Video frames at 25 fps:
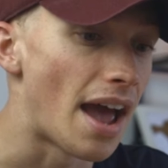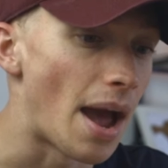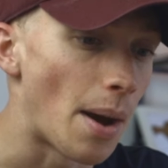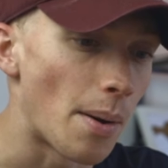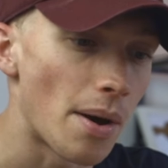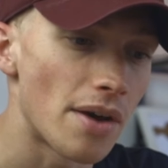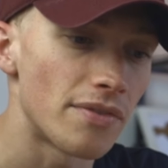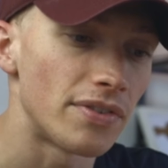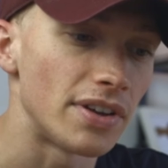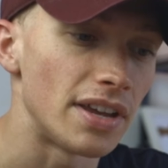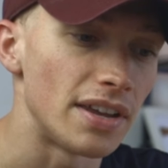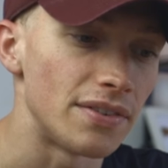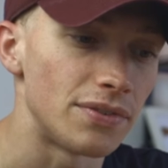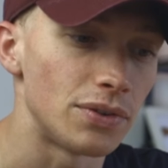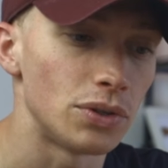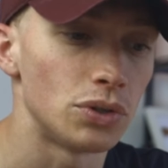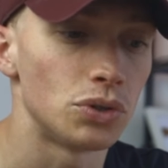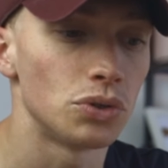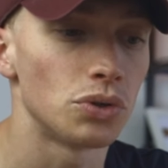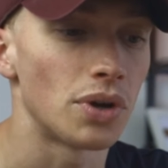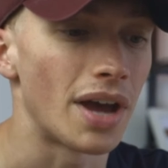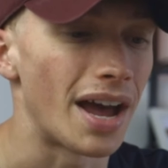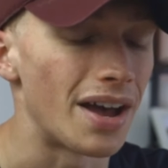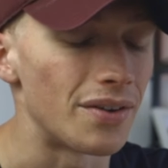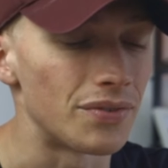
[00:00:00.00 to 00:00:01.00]
However, if you
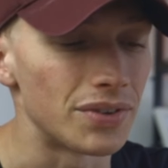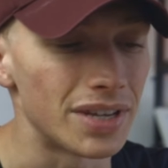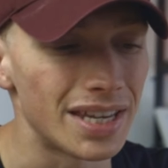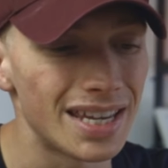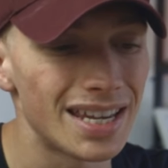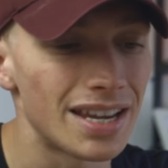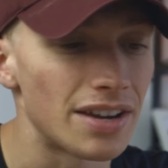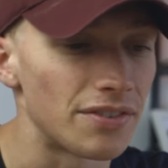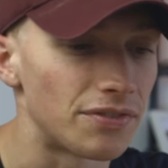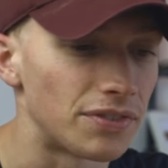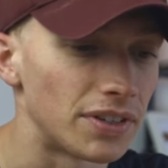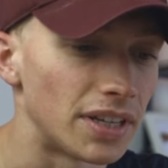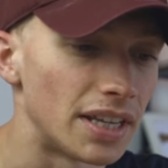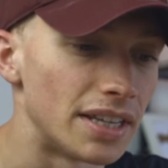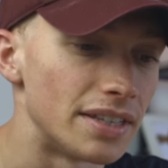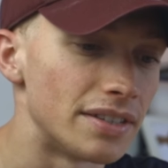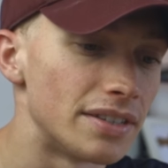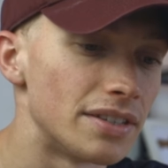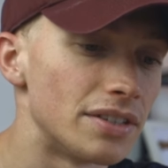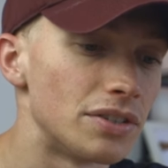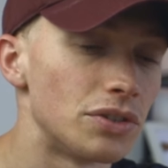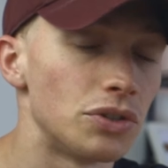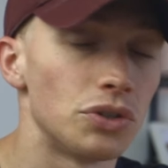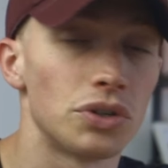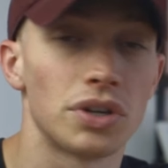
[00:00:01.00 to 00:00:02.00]
do have EF lenses,